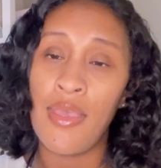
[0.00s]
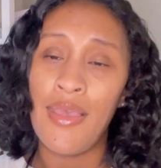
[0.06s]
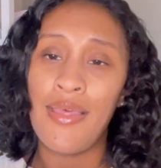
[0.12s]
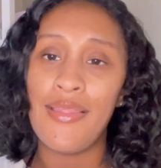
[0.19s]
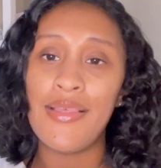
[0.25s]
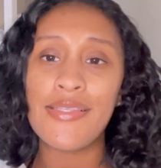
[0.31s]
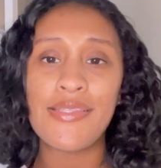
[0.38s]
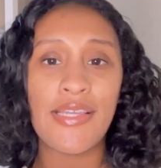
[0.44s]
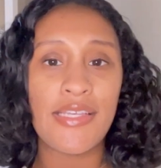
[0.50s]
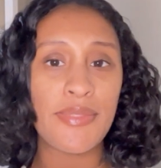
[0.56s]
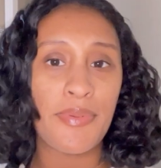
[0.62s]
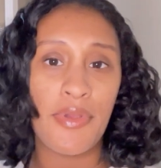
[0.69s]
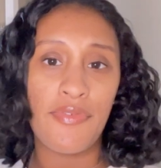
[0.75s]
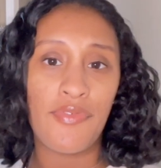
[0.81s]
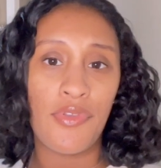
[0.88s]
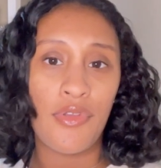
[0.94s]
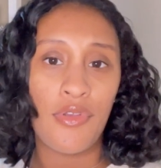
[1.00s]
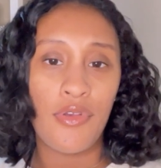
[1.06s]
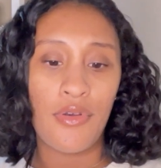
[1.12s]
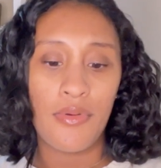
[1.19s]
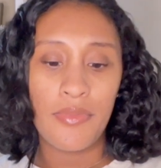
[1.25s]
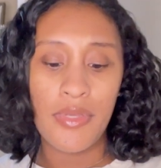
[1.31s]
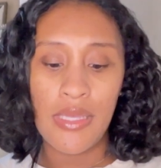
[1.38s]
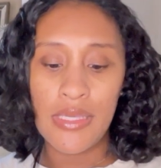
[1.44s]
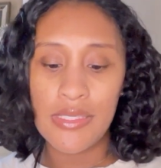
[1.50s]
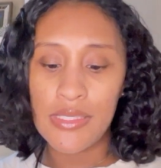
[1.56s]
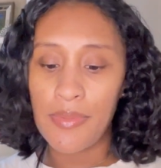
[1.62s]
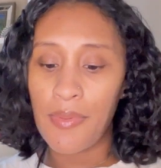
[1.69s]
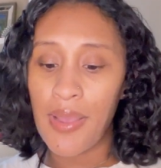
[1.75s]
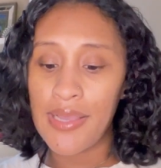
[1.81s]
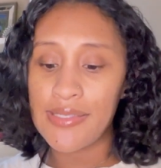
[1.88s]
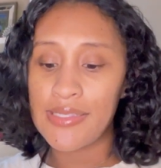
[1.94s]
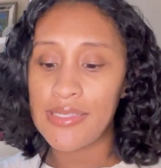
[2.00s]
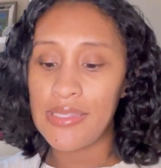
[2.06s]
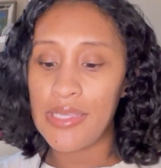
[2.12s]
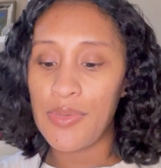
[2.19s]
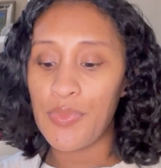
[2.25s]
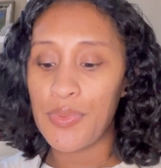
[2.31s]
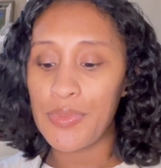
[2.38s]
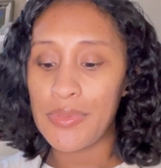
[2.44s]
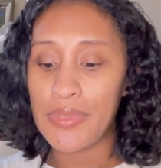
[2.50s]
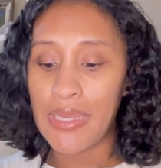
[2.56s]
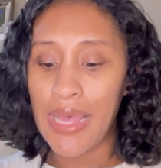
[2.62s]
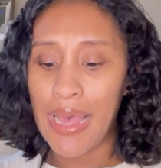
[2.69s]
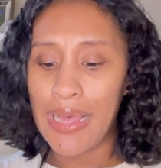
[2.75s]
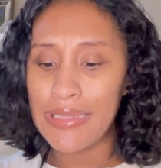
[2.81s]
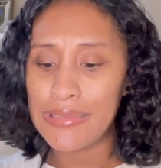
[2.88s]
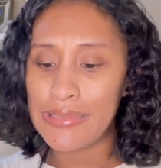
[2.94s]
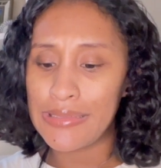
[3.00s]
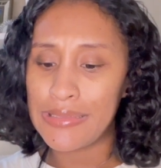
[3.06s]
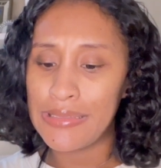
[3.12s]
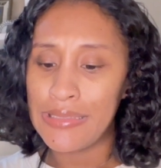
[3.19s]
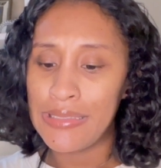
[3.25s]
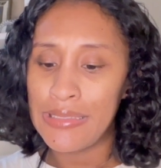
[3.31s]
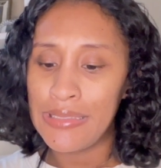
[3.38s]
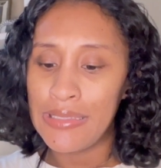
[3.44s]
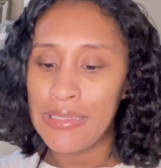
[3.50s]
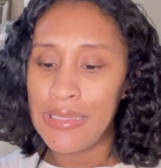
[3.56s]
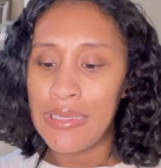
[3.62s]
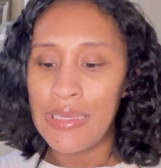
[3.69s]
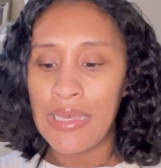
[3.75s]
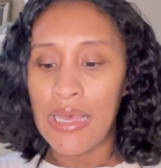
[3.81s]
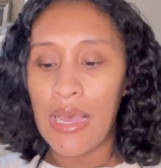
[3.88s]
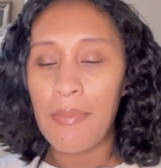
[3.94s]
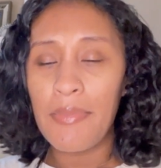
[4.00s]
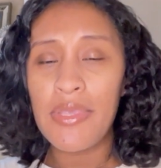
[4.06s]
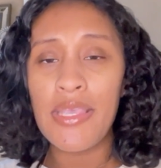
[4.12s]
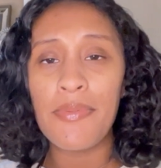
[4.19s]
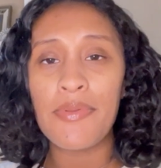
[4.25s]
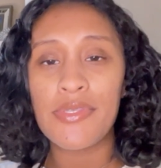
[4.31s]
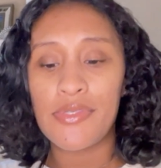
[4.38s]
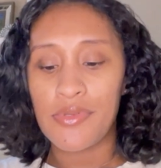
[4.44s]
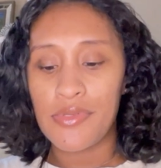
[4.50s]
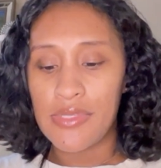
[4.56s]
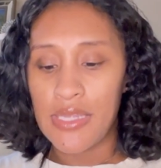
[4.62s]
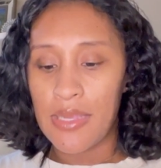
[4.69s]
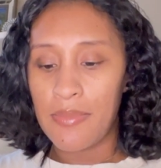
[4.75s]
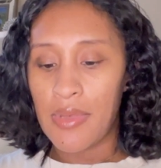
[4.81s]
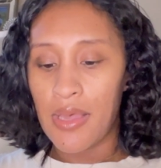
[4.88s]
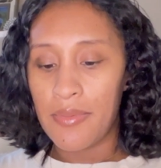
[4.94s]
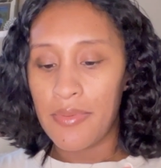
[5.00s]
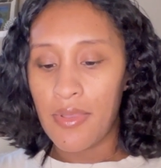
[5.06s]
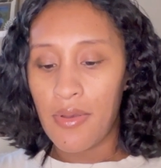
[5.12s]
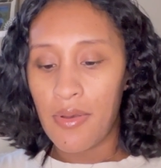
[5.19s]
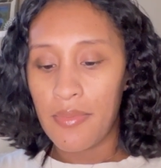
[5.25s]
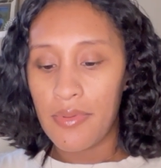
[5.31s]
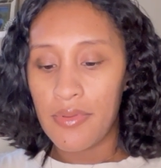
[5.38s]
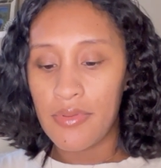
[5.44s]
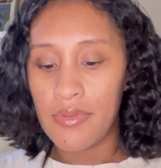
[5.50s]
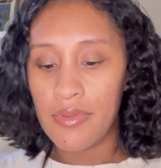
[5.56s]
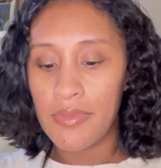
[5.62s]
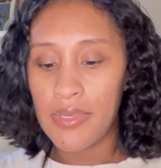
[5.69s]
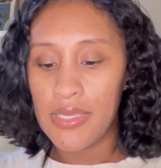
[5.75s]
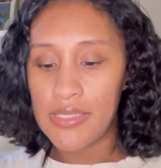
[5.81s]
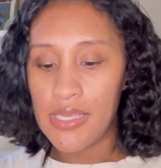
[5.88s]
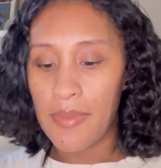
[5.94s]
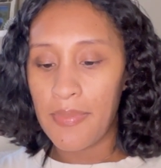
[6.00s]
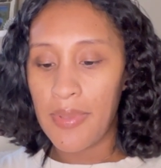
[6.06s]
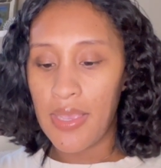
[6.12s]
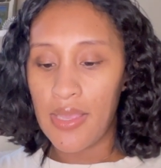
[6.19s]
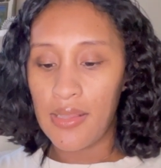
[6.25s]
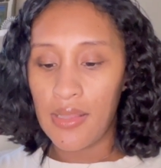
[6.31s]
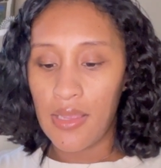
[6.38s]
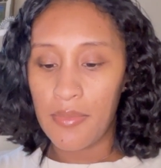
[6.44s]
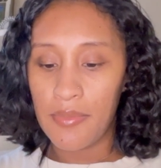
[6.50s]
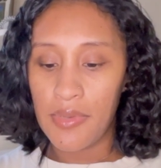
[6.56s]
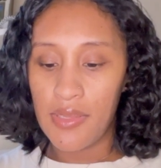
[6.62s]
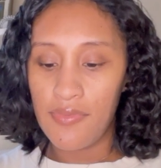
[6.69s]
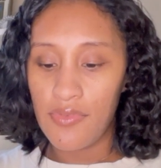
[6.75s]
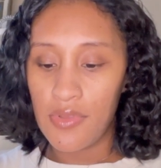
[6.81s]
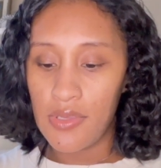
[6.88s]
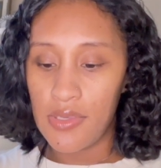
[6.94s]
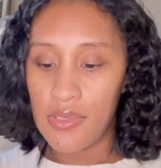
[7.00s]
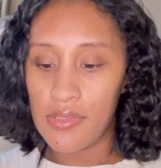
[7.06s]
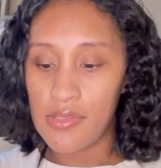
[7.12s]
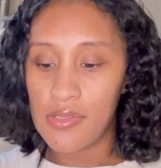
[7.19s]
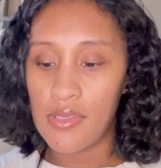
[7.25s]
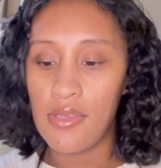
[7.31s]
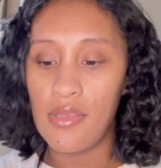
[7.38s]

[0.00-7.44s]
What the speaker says: This next perfume, surprisingly, will not. I'm gonna keep this on standby, y'all, because I paid a lot of money for this.